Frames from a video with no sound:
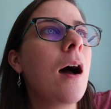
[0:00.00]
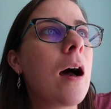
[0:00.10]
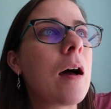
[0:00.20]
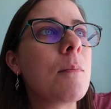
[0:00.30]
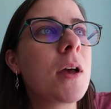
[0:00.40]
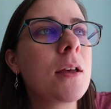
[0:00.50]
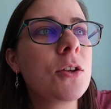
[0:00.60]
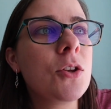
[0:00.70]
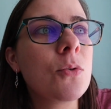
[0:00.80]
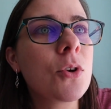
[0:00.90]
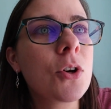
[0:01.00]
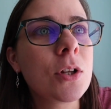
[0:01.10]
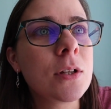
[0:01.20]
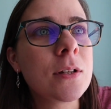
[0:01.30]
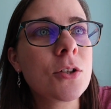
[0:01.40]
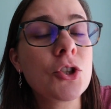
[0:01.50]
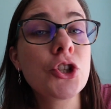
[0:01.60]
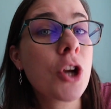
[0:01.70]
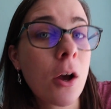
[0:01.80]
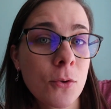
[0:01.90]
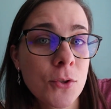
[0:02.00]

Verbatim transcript: Um, you couldn't show